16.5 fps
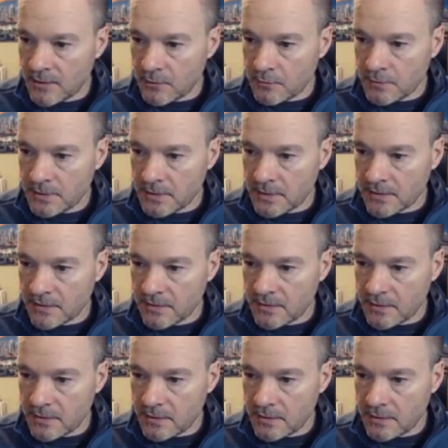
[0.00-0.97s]
that would be like
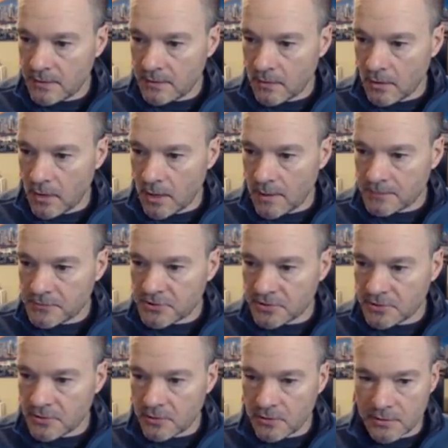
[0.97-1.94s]
the
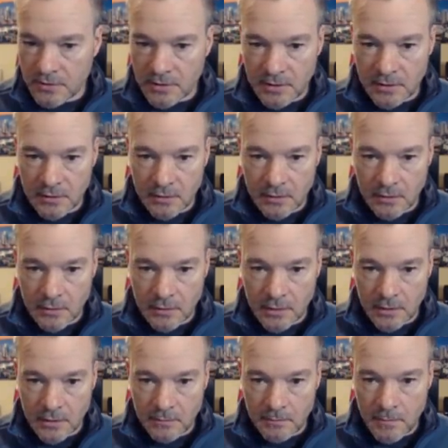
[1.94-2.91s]
option on the
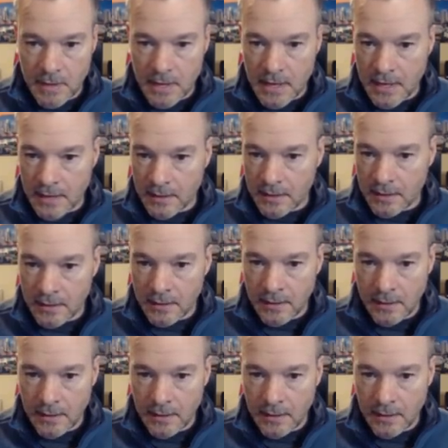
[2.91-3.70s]
on a Mac.